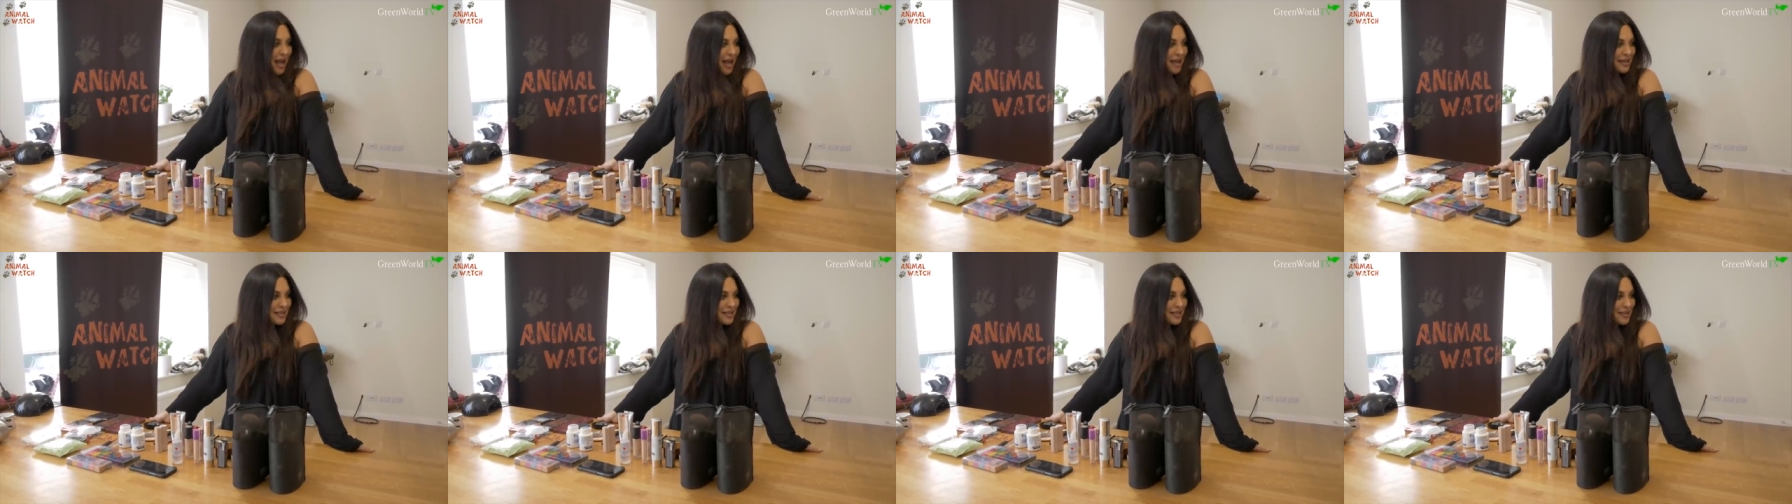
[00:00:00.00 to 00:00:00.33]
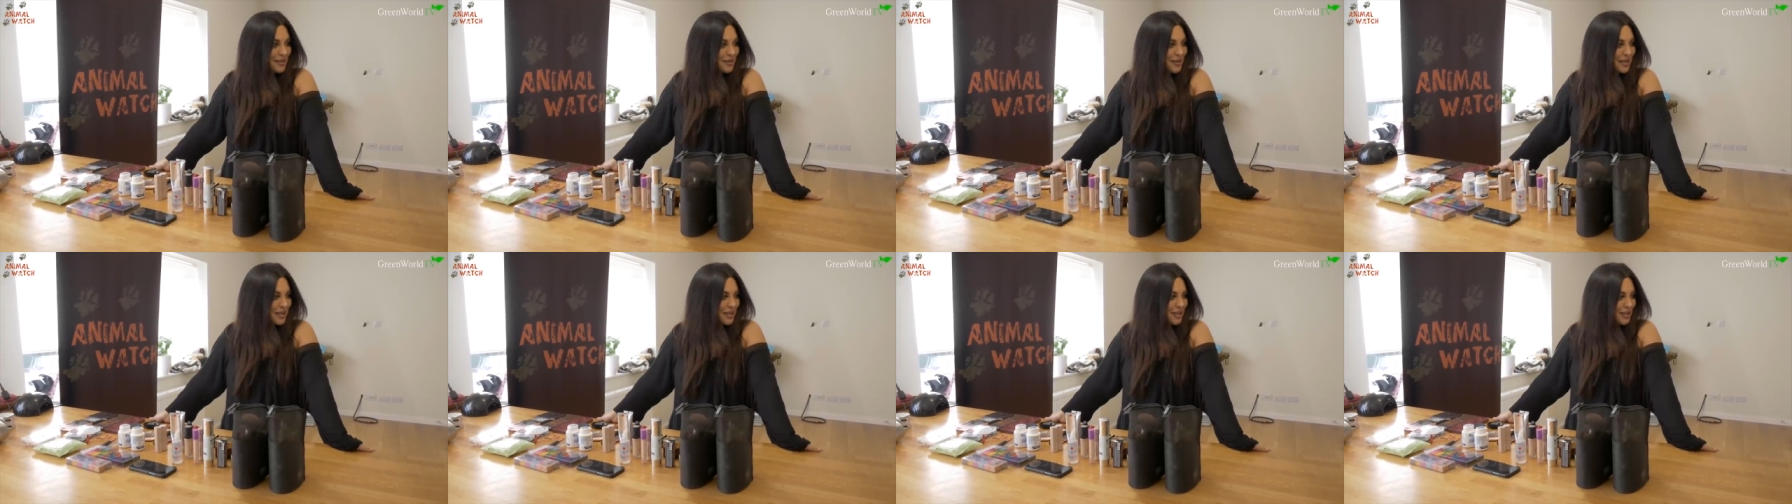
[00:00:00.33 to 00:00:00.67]
and
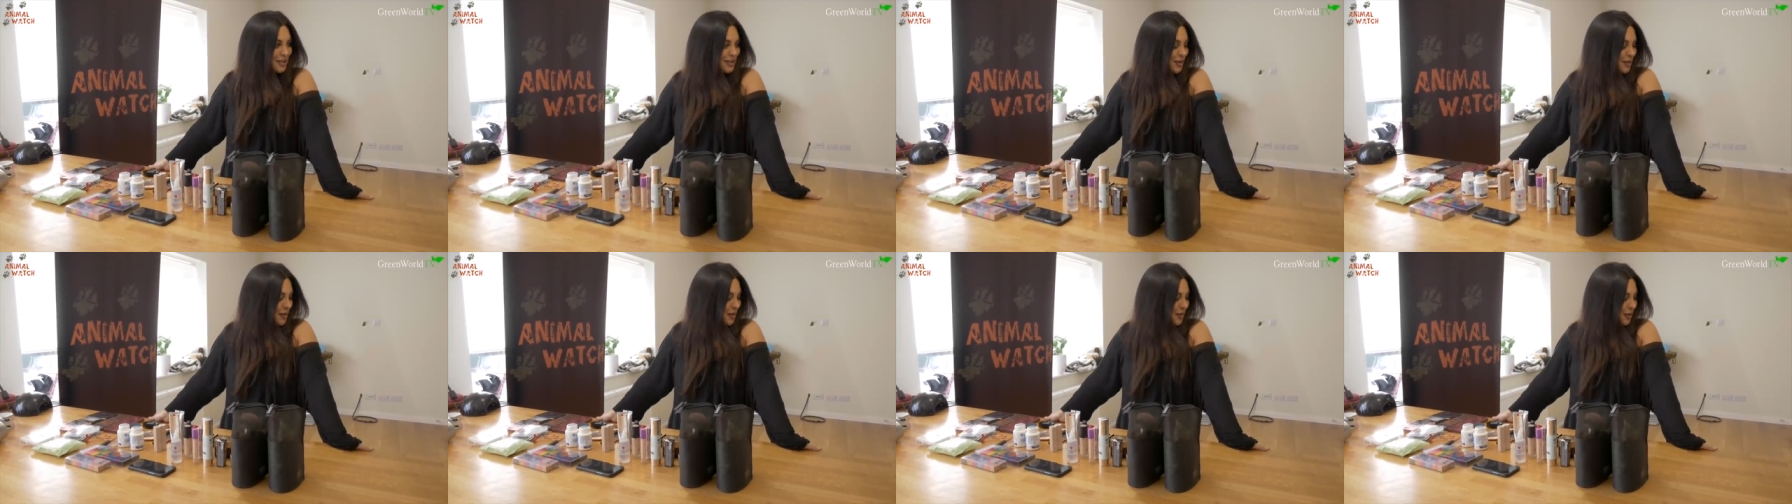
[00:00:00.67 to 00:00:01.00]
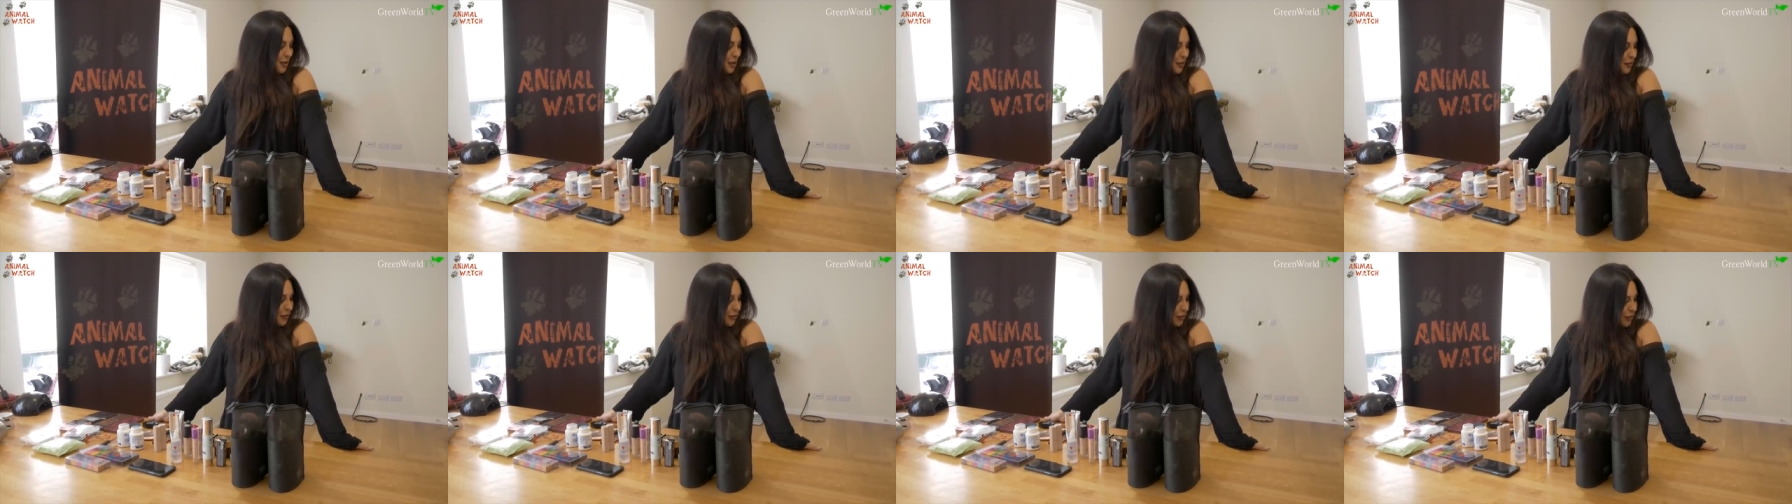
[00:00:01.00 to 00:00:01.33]
doing a shoot with
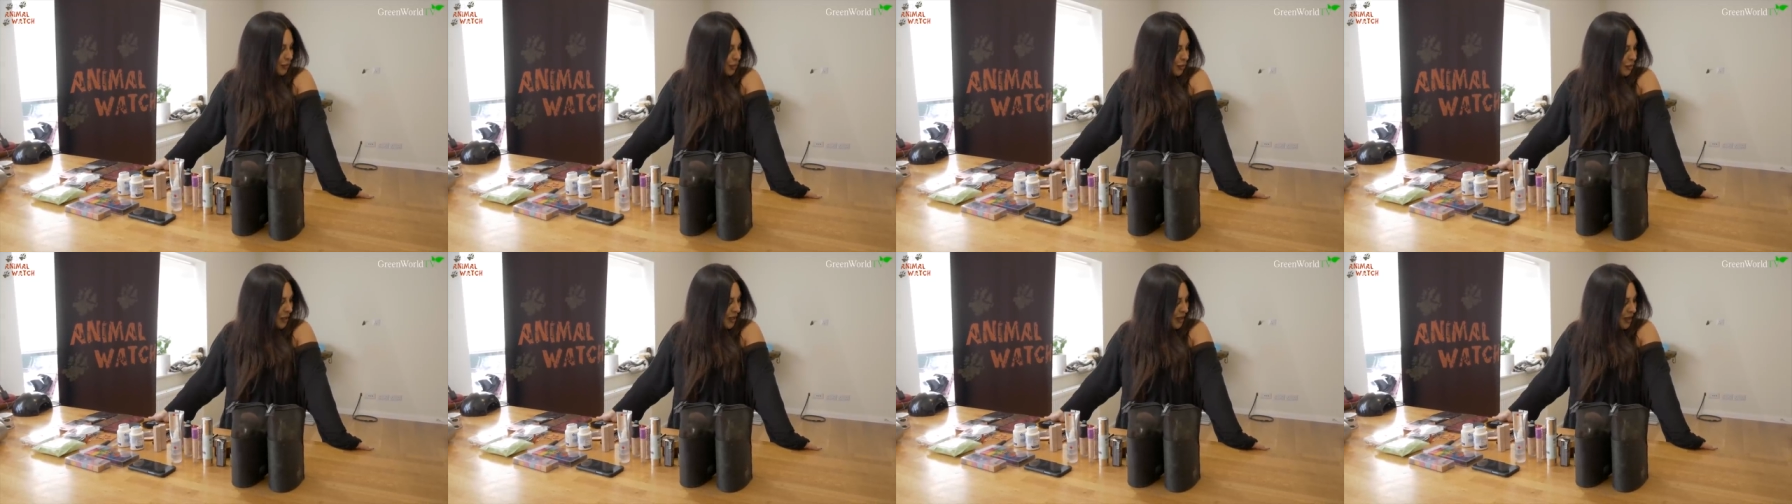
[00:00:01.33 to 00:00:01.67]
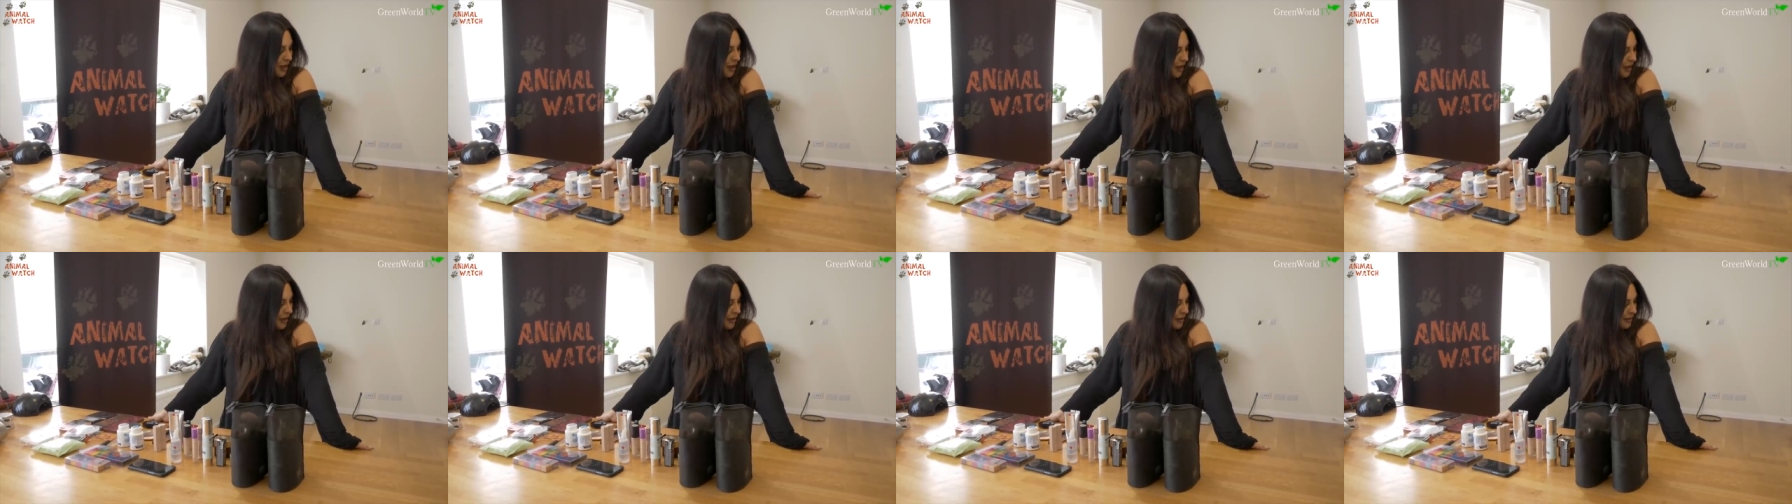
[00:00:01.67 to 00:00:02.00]
beautiful
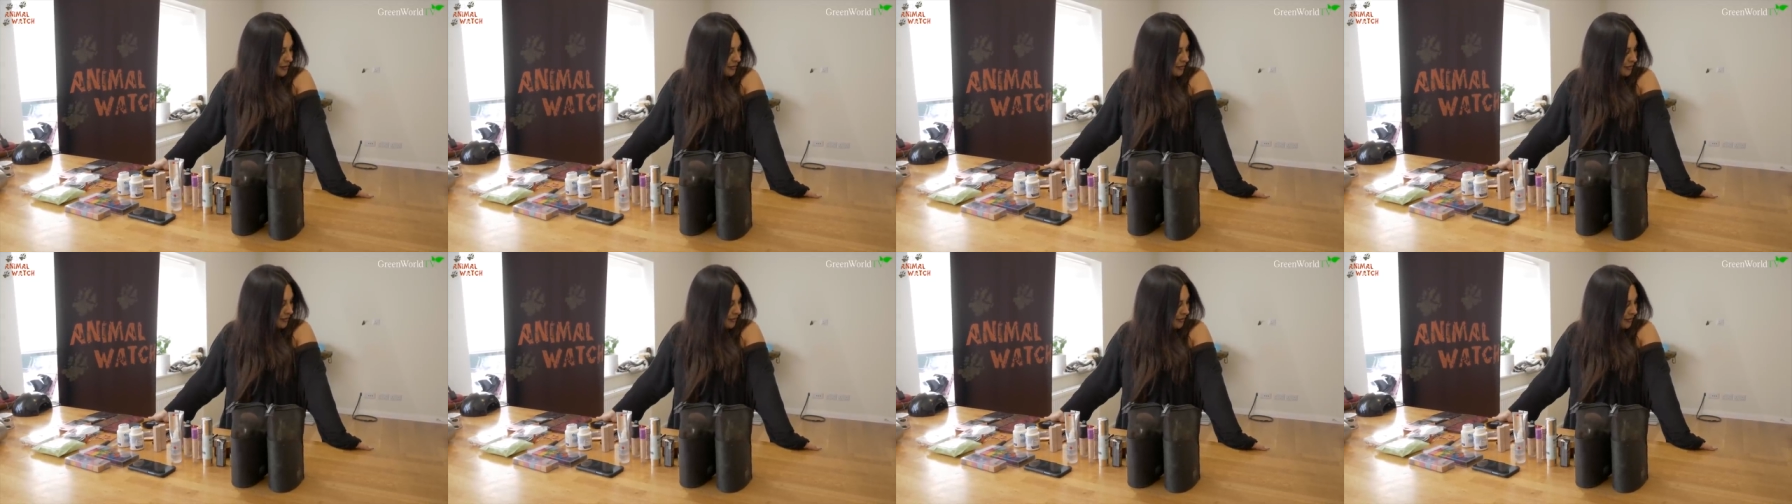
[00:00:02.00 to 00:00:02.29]
Kumikai.